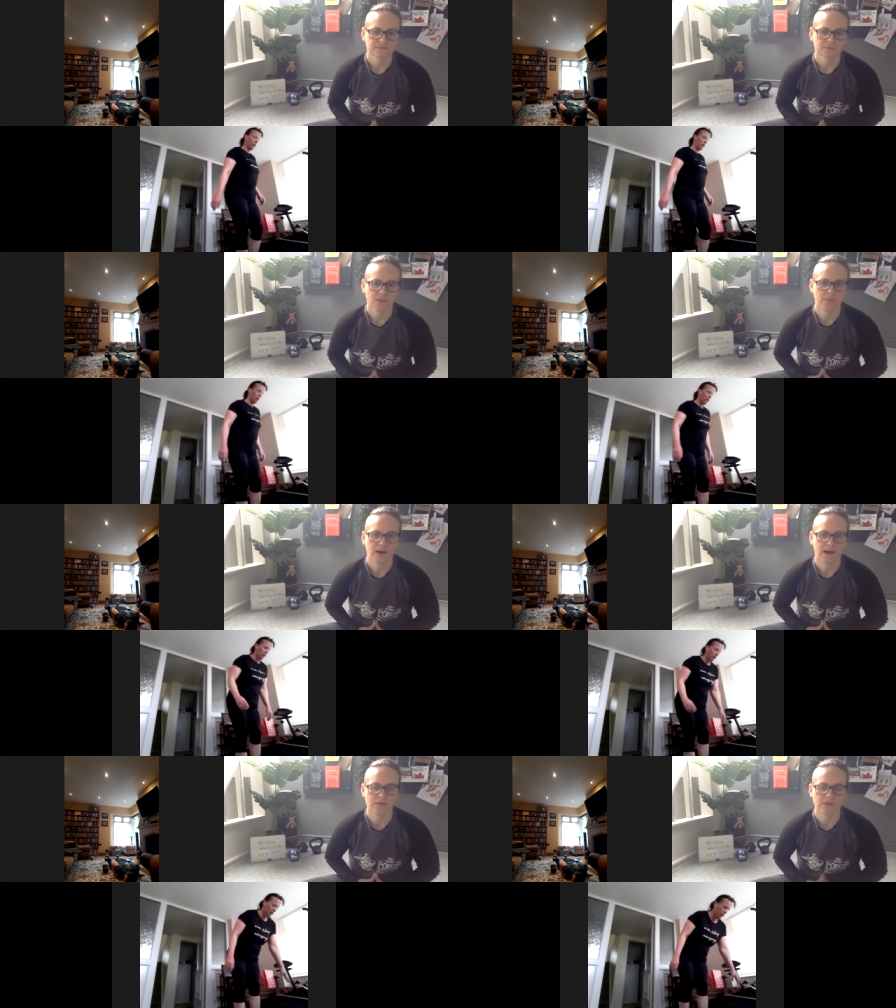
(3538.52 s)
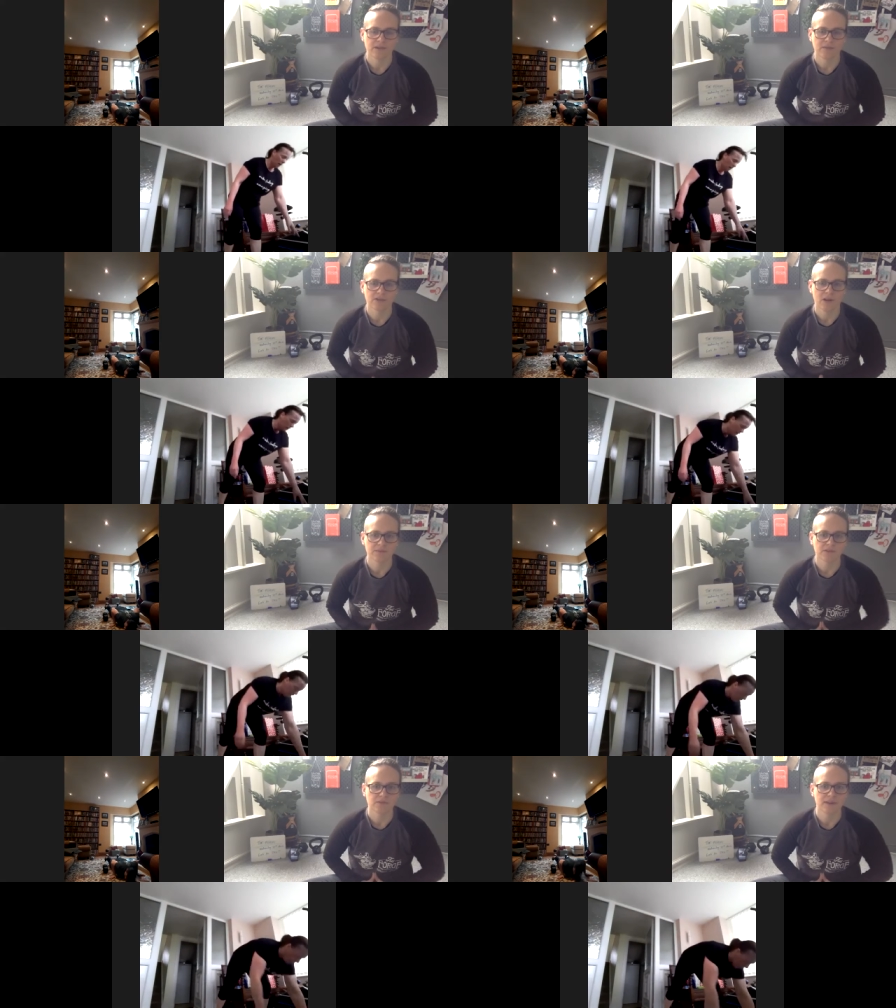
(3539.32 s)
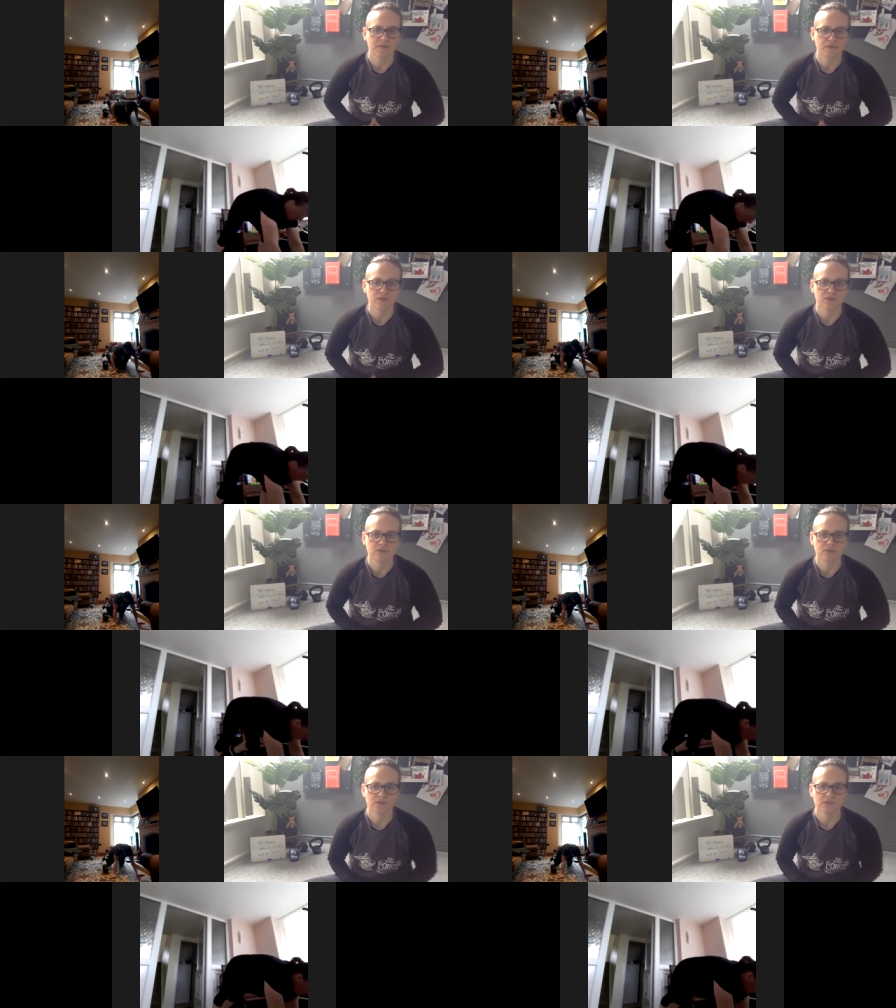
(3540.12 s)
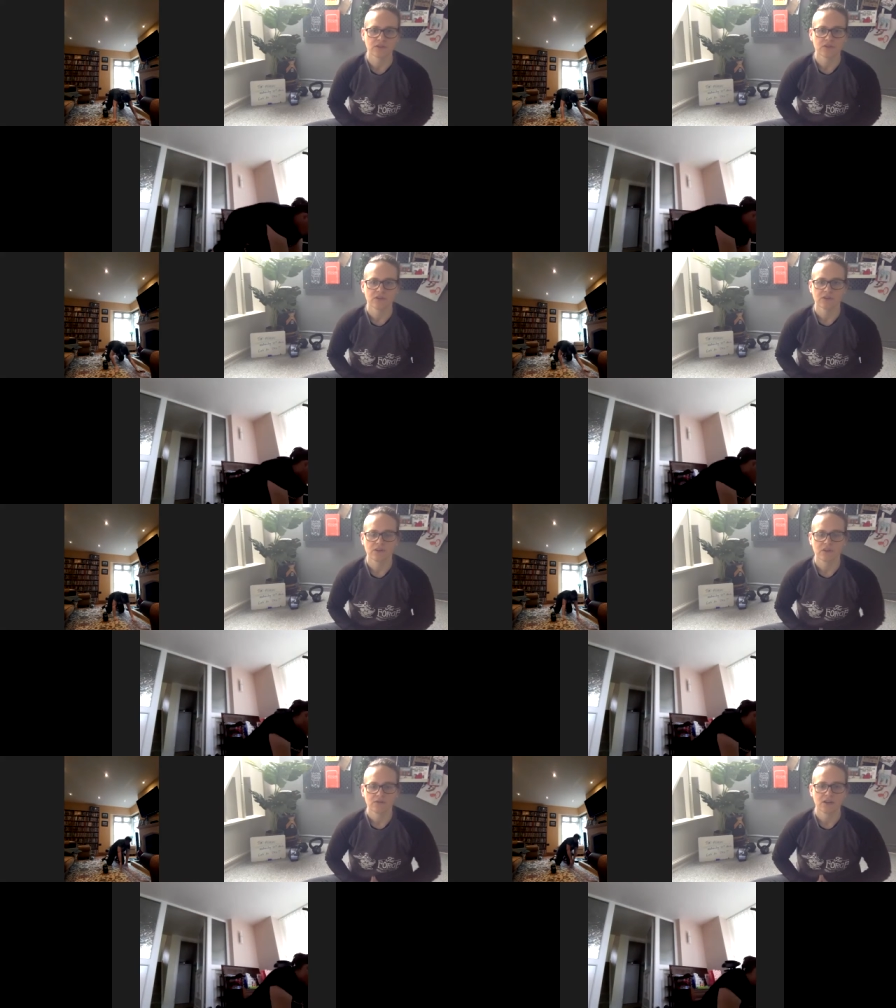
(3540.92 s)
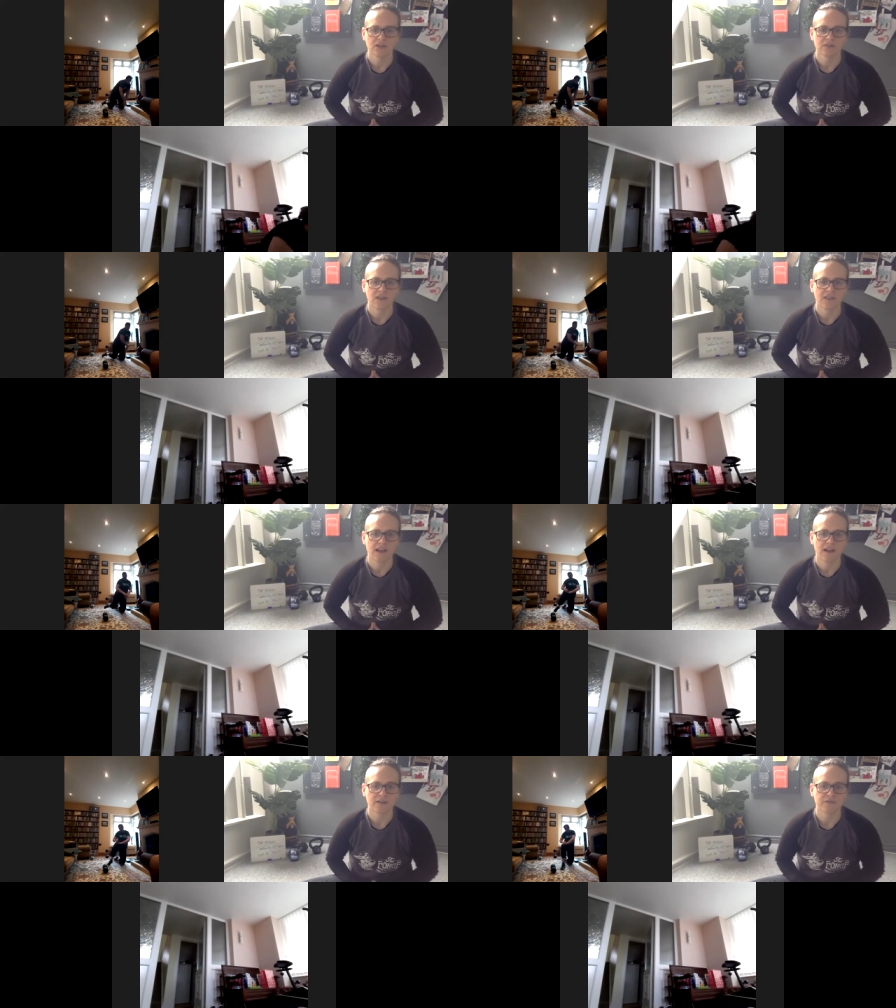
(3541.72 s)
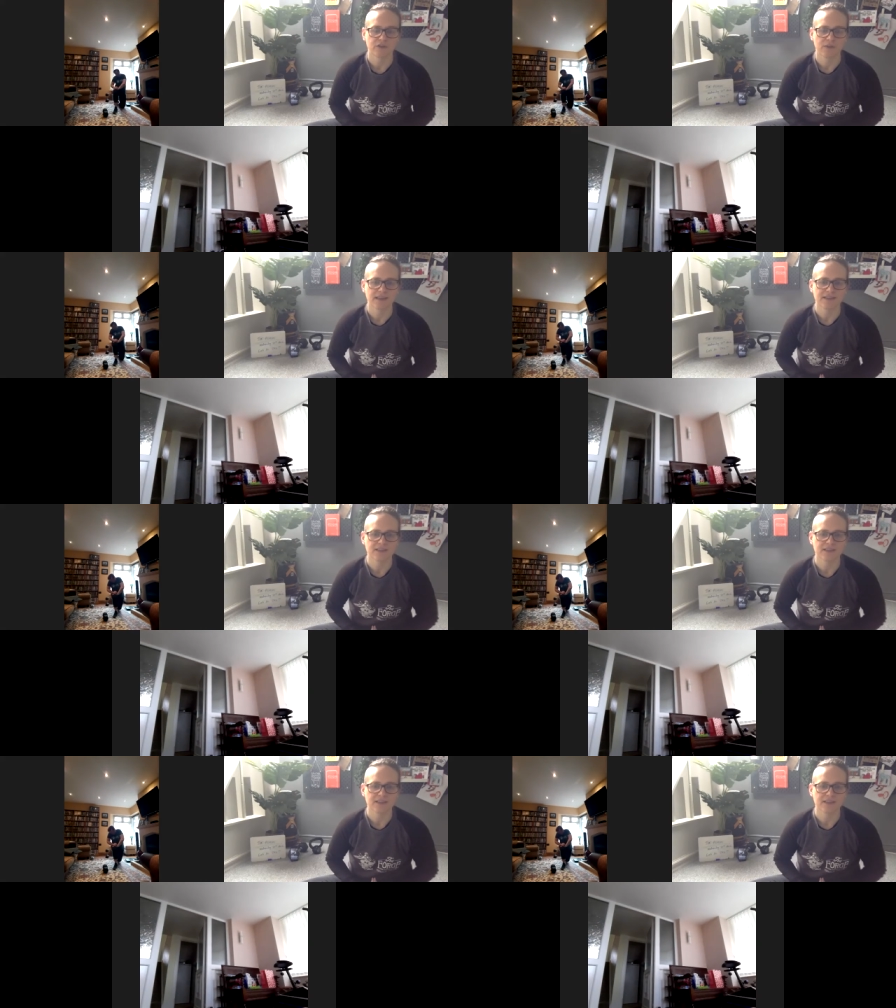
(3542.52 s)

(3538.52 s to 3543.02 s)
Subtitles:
Good, Pamela. Double jumps all the way through. Could have done that a few weeks